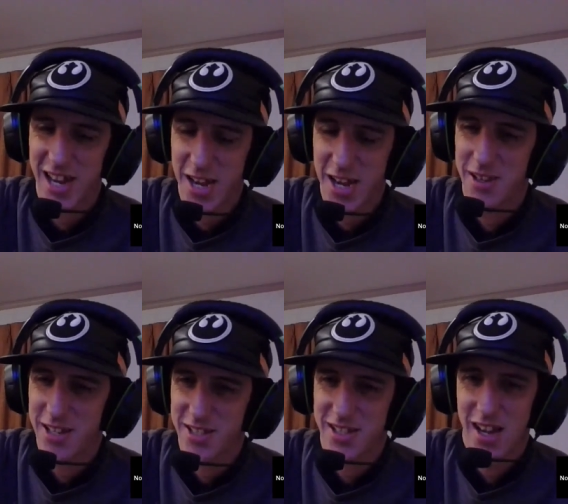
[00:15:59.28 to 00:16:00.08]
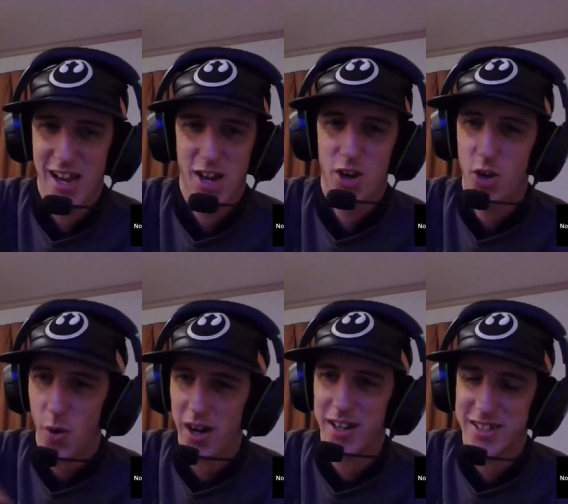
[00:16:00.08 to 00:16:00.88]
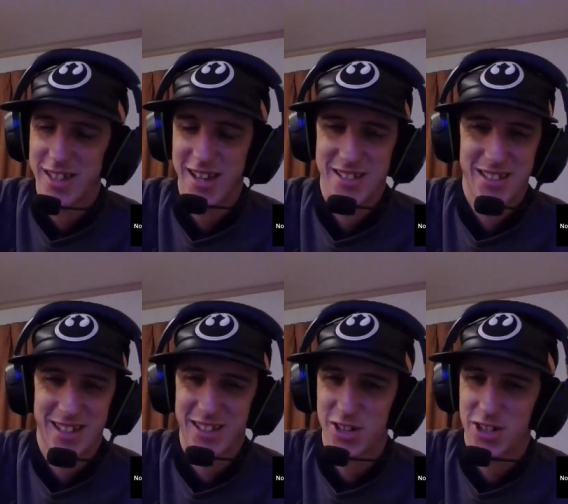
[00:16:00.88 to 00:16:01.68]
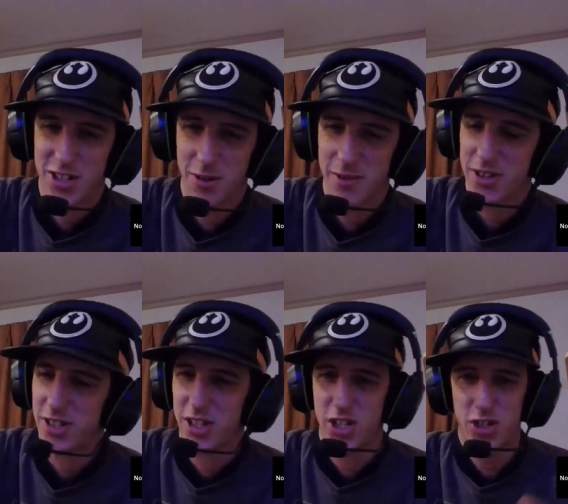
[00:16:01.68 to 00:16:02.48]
game is quite intense. Like there's a